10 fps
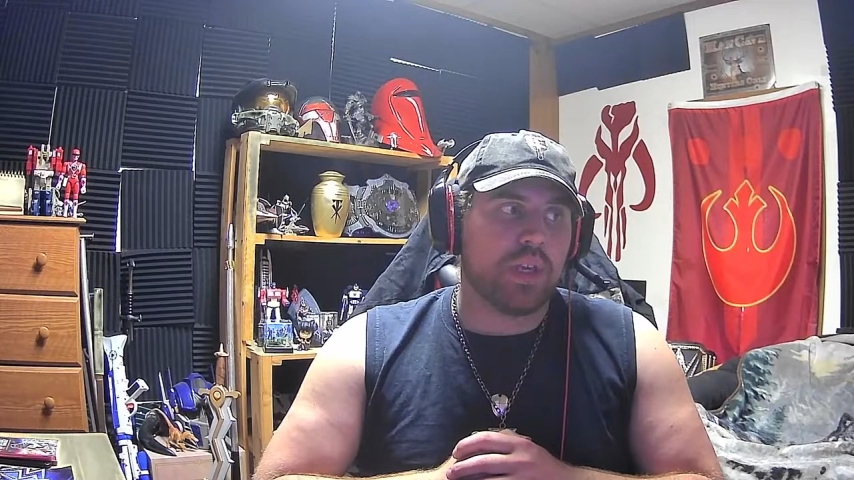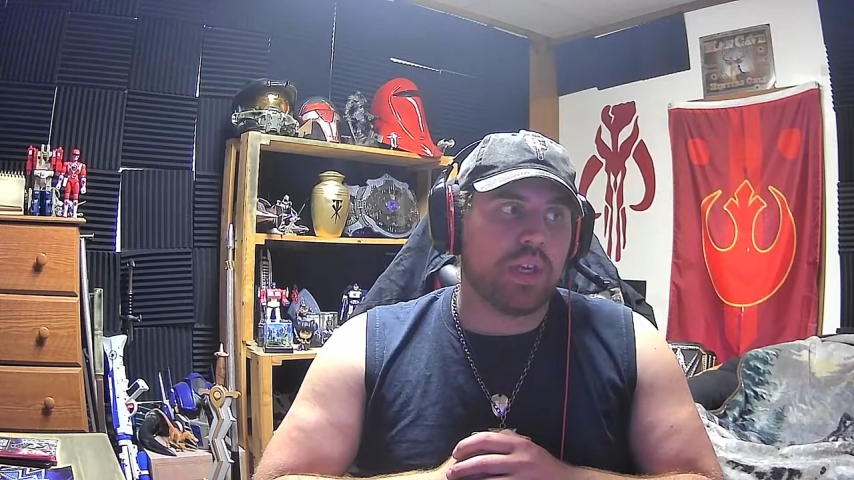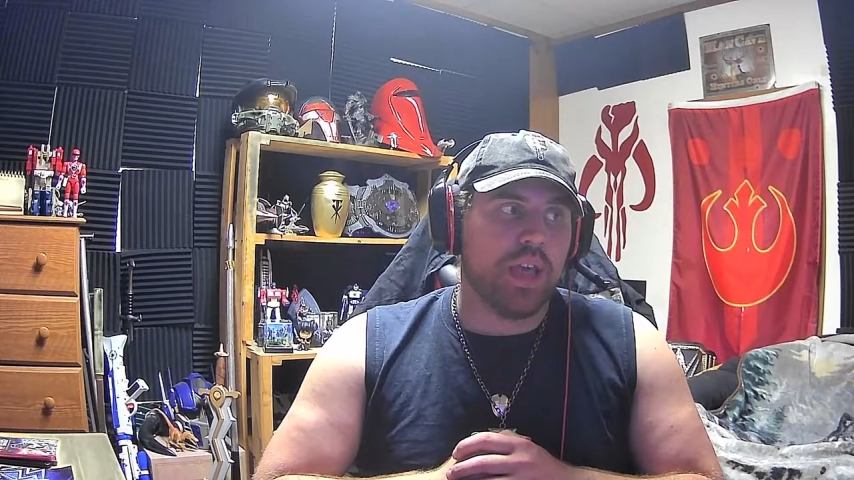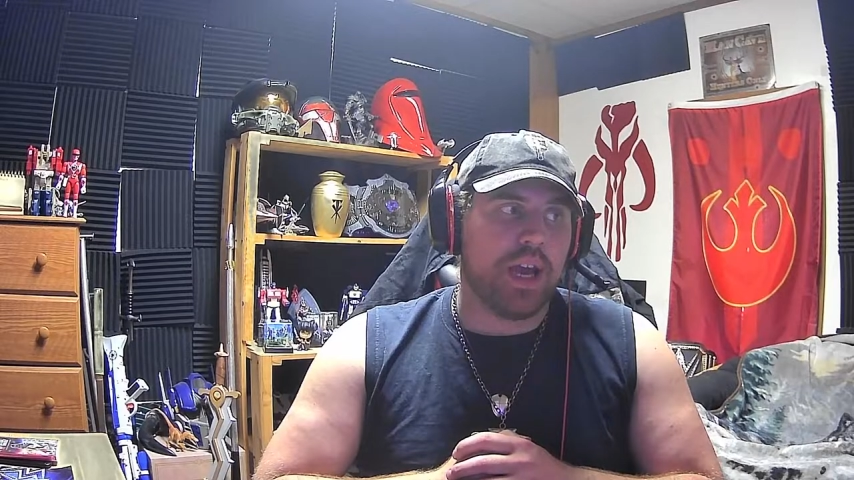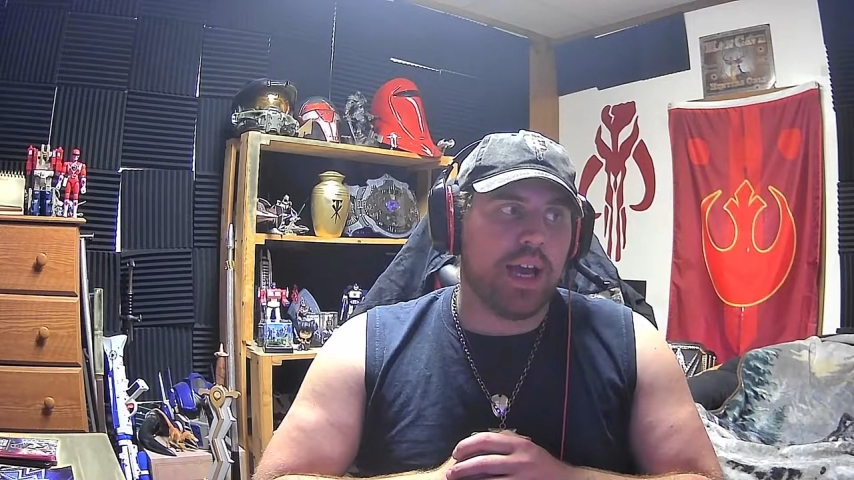
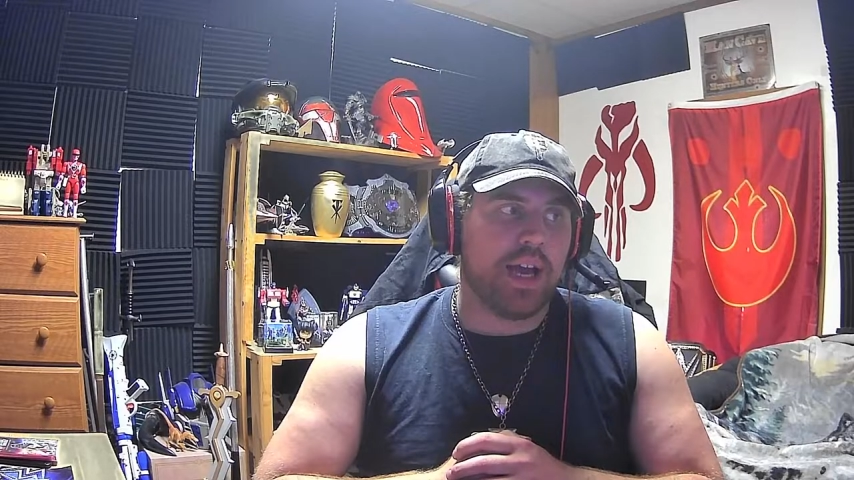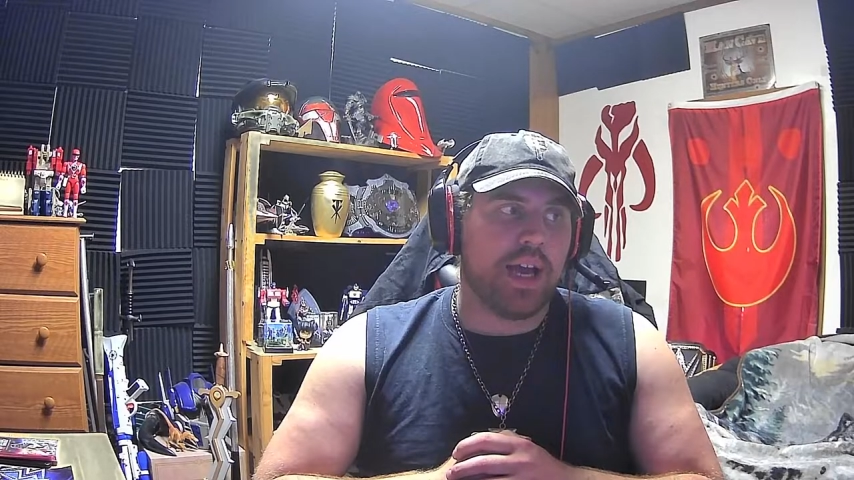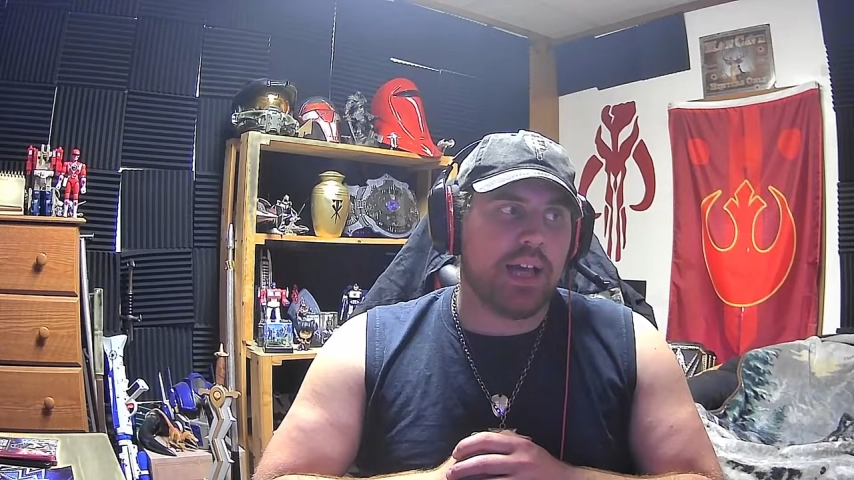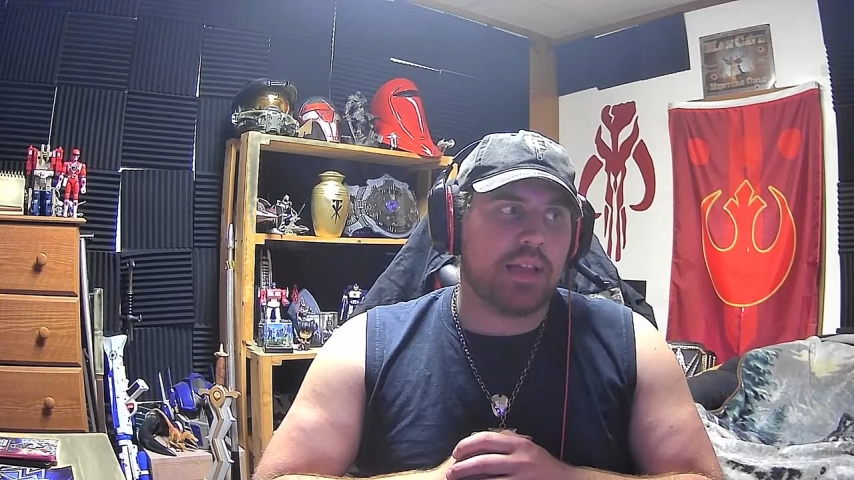yeah,